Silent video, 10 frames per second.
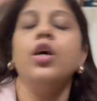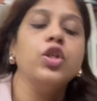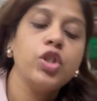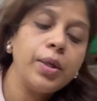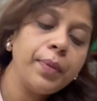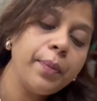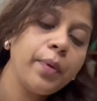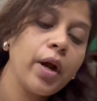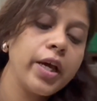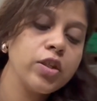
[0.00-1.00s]
cheaper
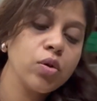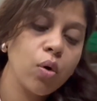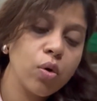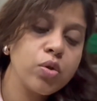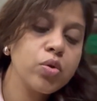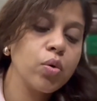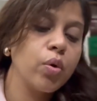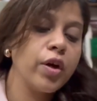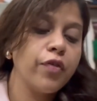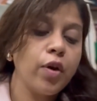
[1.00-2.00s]
price. Also,
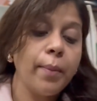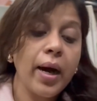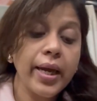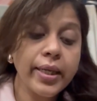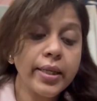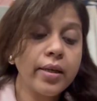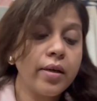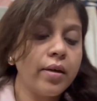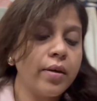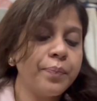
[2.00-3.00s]
if you're buying
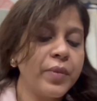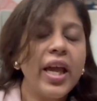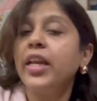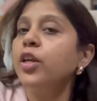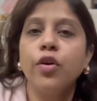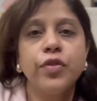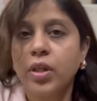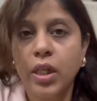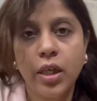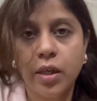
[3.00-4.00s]
any of the
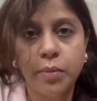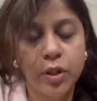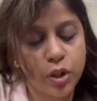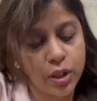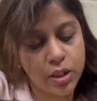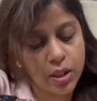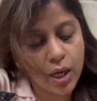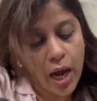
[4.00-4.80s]
Cricut machines,